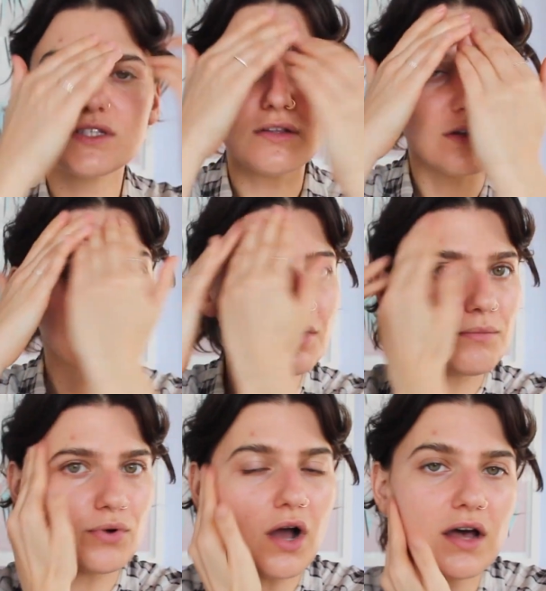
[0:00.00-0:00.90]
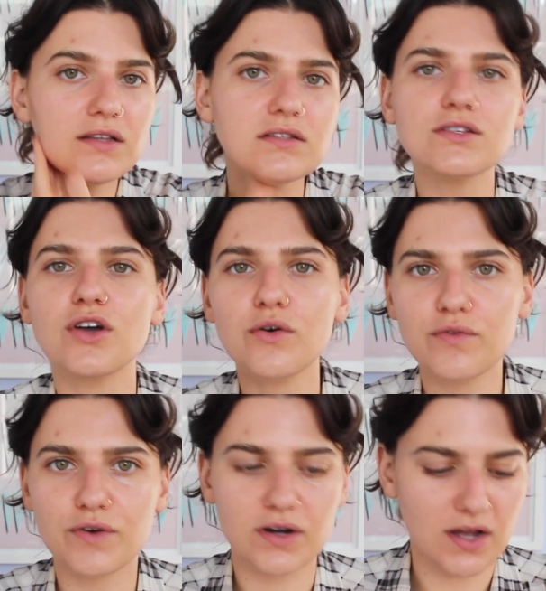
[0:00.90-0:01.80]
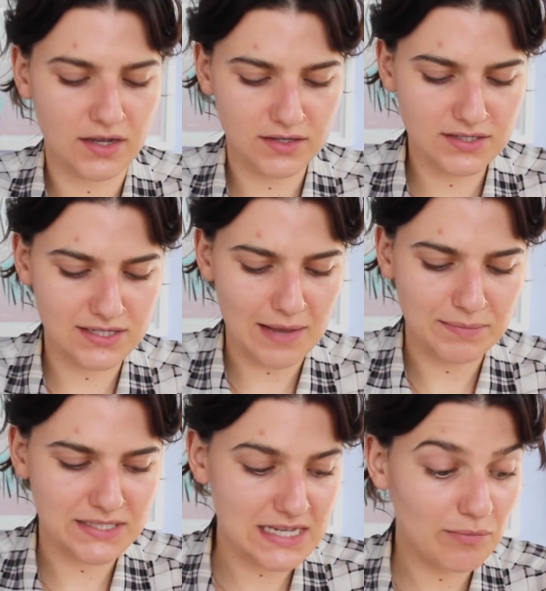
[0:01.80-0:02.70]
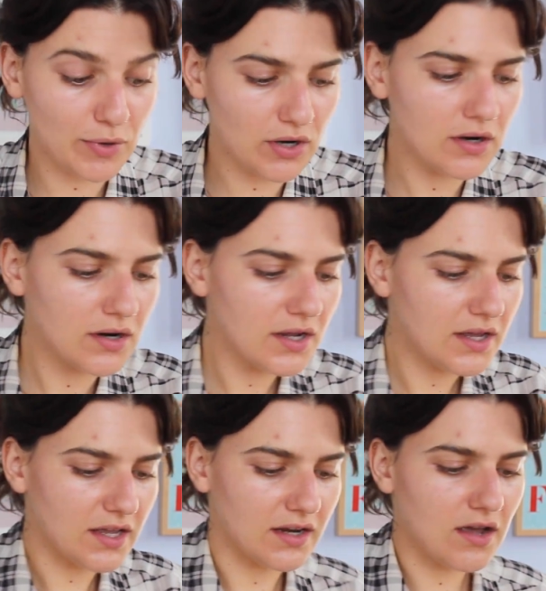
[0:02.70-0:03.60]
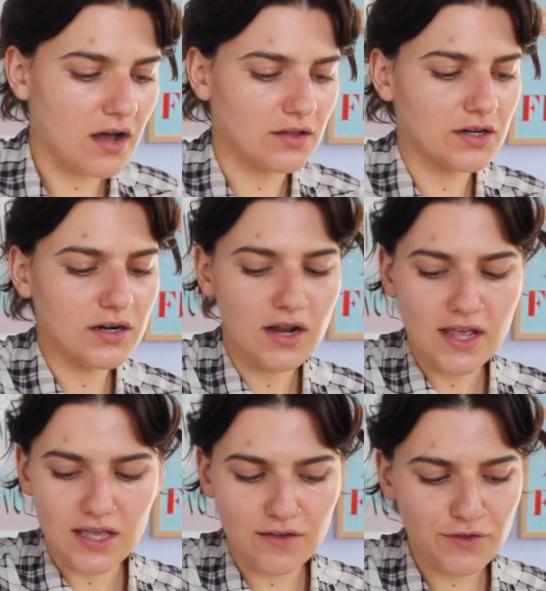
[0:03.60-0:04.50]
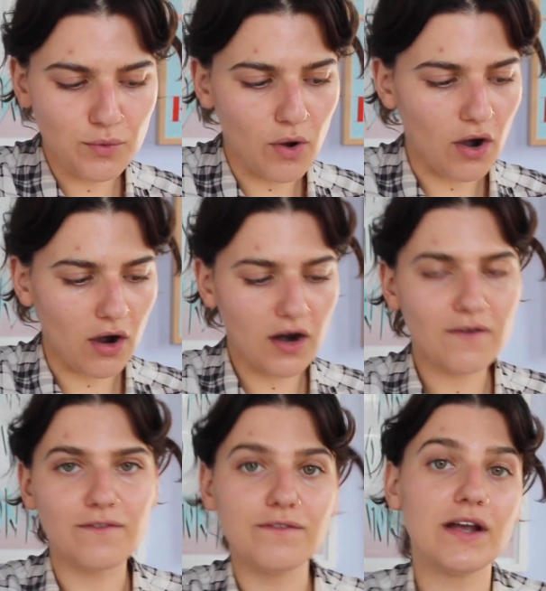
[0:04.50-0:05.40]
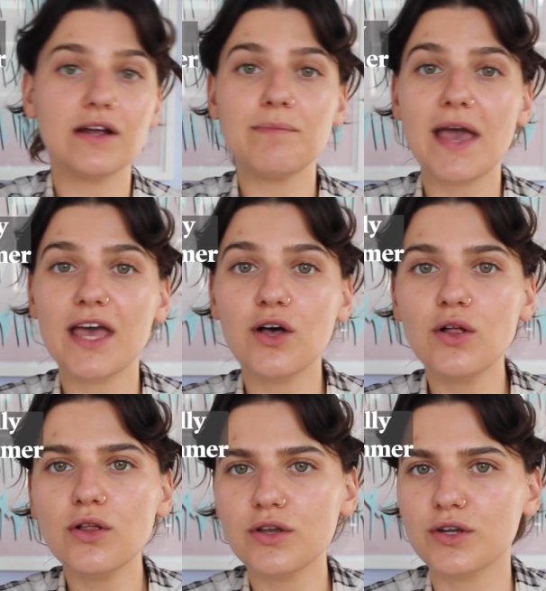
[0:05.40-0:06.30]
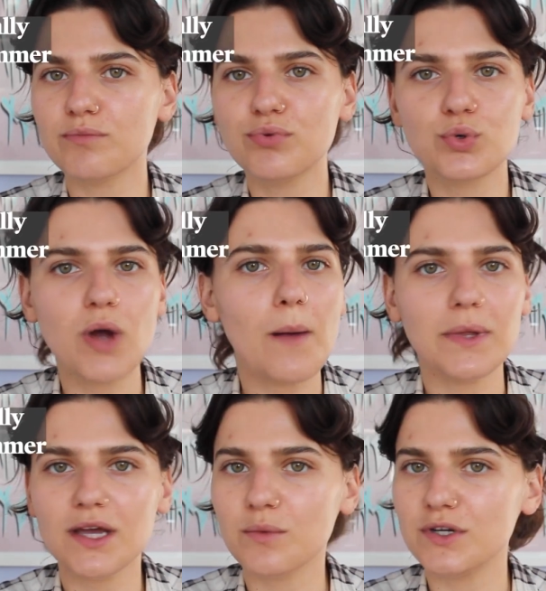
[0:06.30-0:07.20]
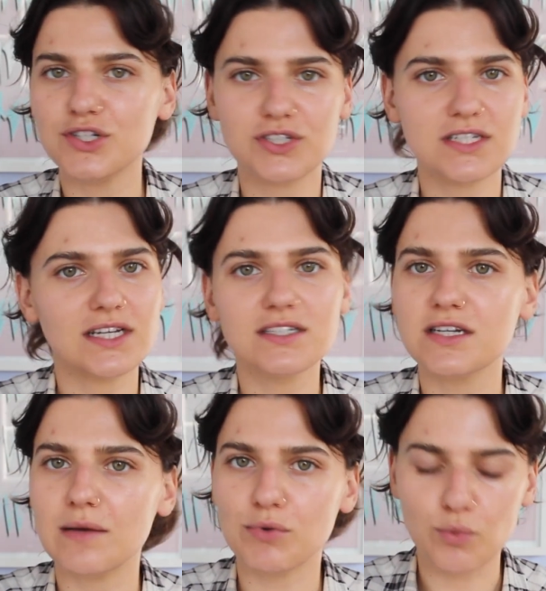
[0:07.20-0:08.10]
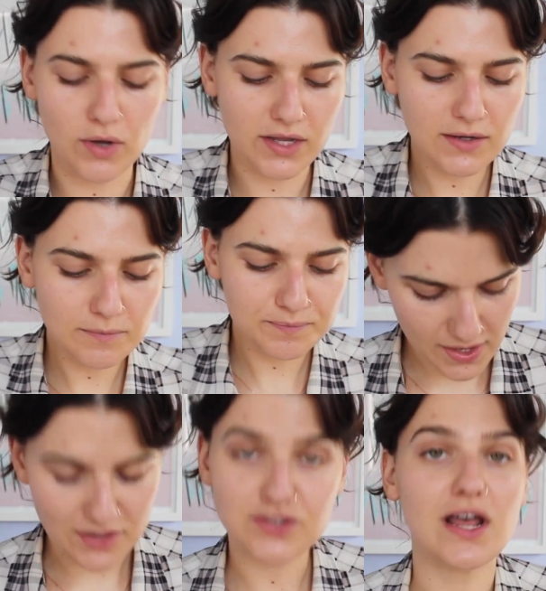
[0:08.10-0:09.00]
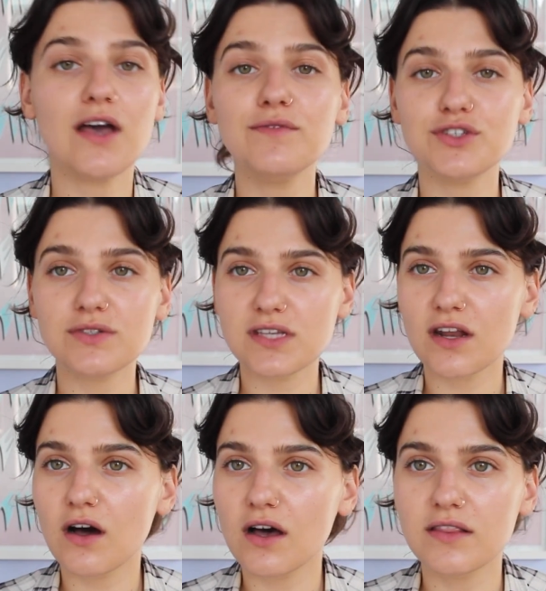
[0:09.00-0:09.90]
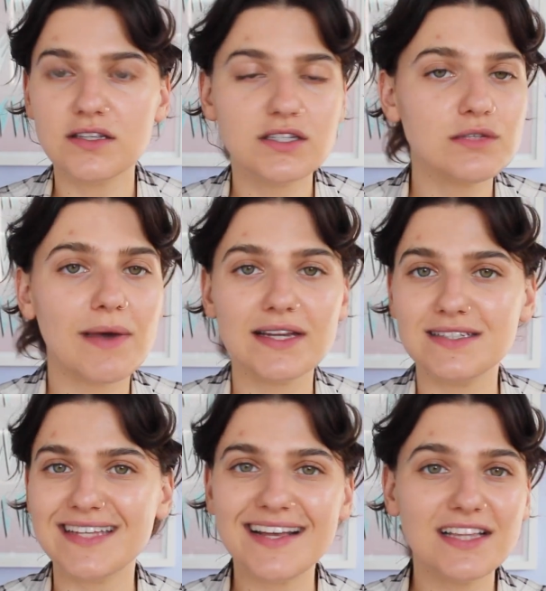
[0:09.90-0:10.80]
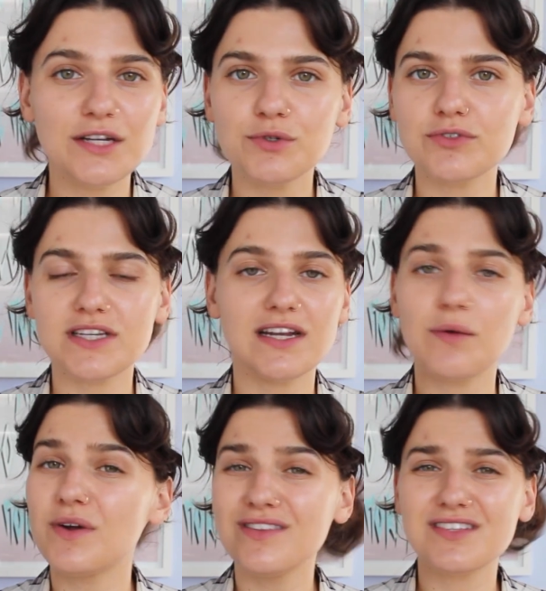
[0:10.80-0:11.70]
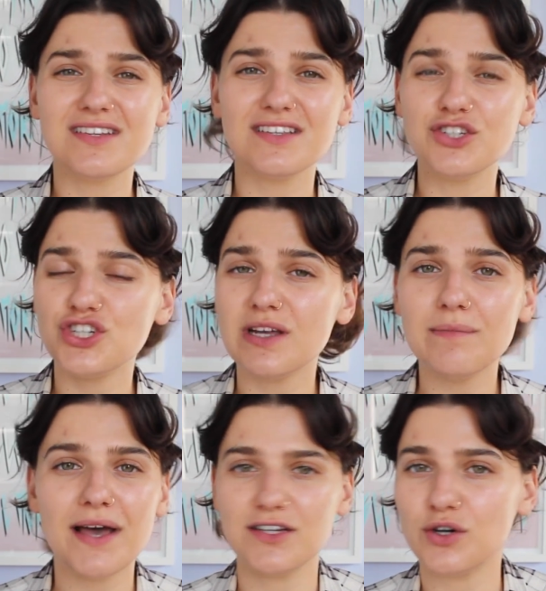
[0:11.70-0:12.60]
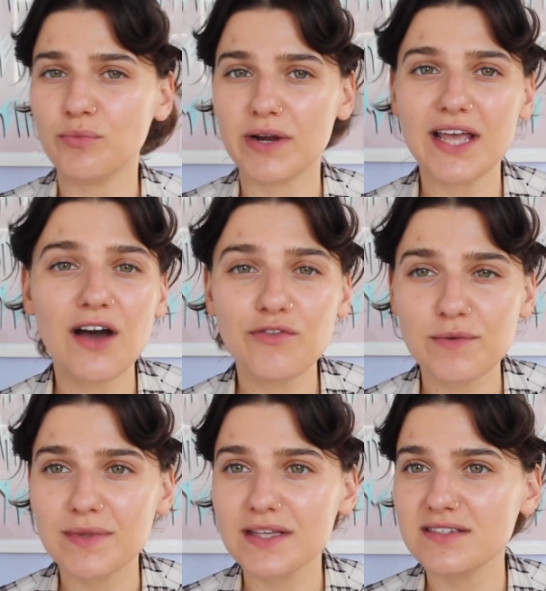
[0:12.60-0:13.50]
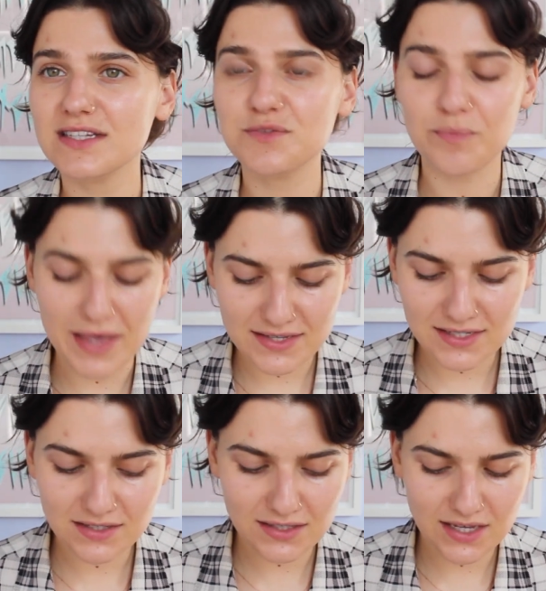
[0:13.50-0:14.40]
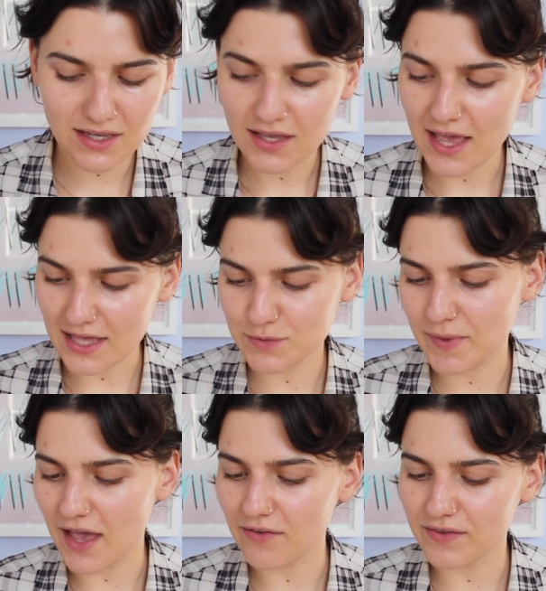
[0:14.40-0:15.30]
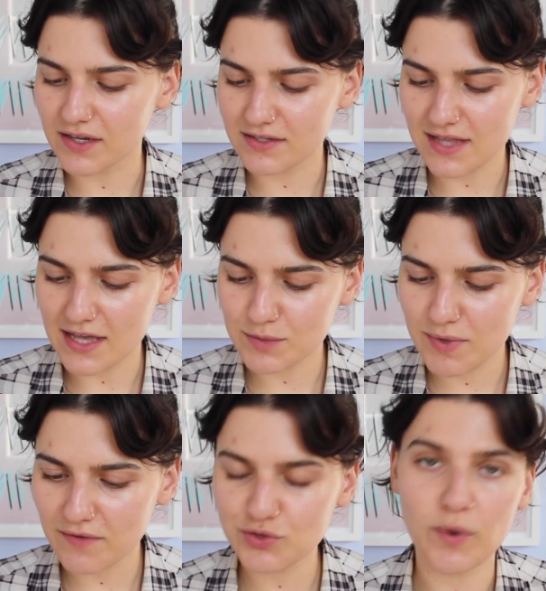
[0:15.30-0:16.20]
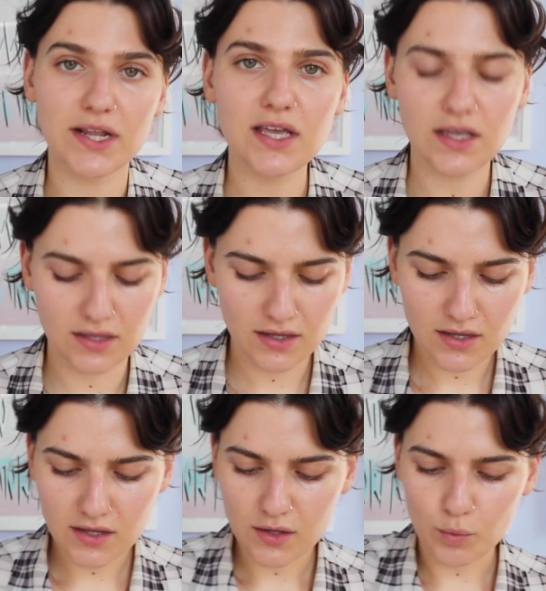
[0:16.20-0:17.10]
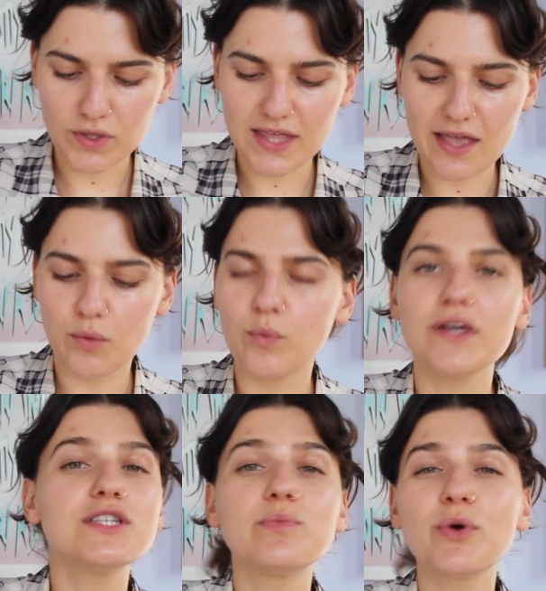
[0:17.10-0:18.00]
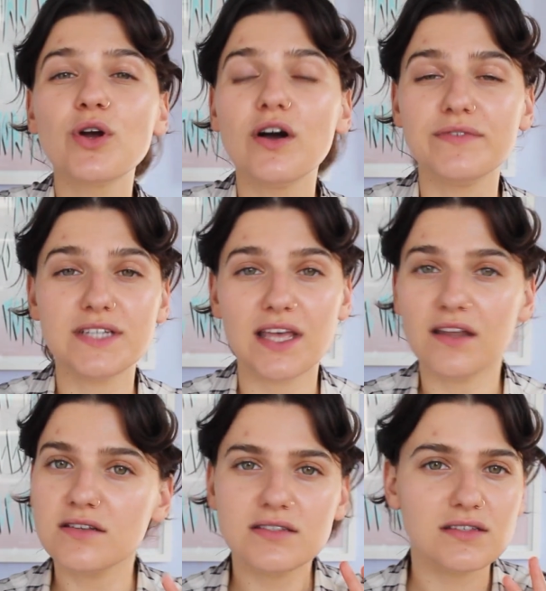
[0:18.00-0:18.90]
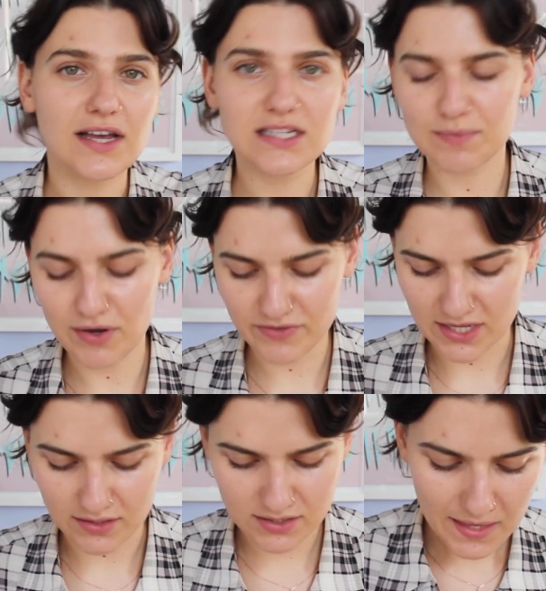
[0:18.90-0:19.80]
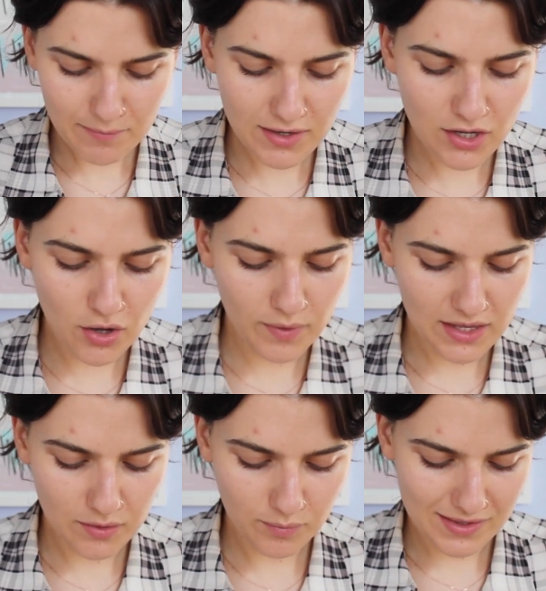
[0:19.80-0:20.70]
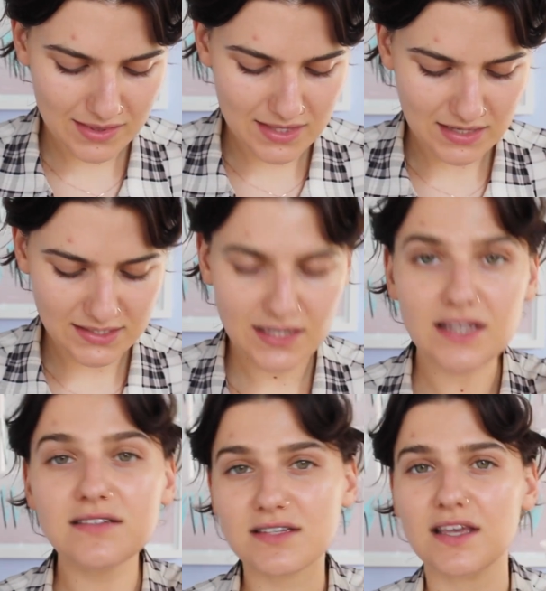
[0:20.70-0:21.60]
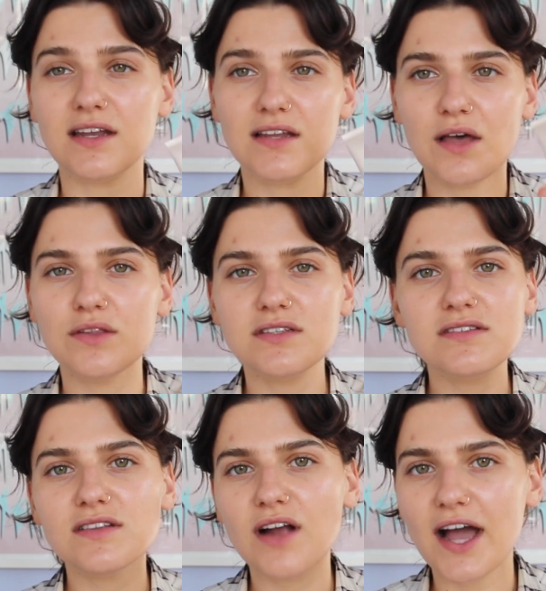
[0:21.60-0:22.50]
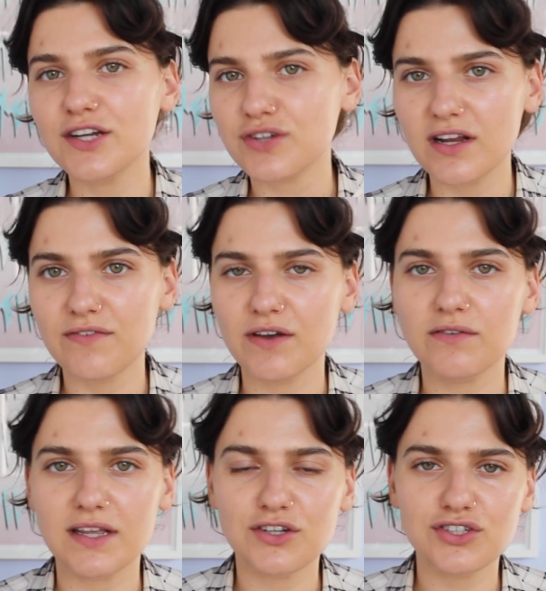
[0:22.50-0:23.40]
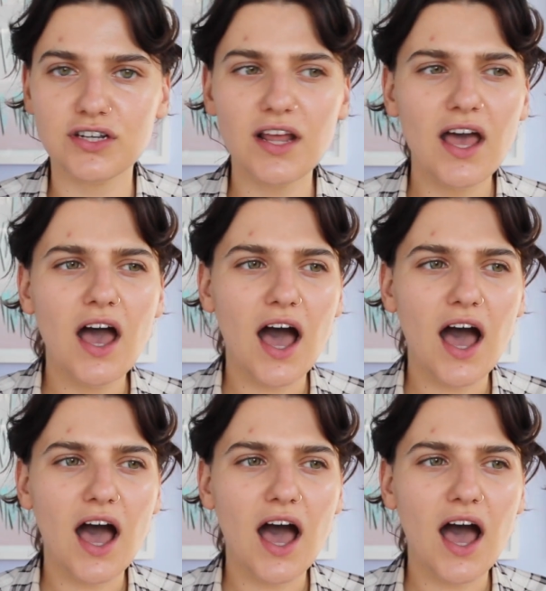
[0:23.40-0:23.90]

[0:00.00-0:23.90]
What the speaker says: wants to look more bronze, go for a step deeper in color. If you are very pale, you're probably going to want to just stick to number 1. Okay, so now I have Dew Skin on. This is my daily routine. I wear this to the gym. I don't break out from this. It's basically SPF. It is SPF 20, with a whisper of tint, slightest amount of tint. Then I'm gonna go in with the Tint Skin. Now this is their Hydrating Foundation.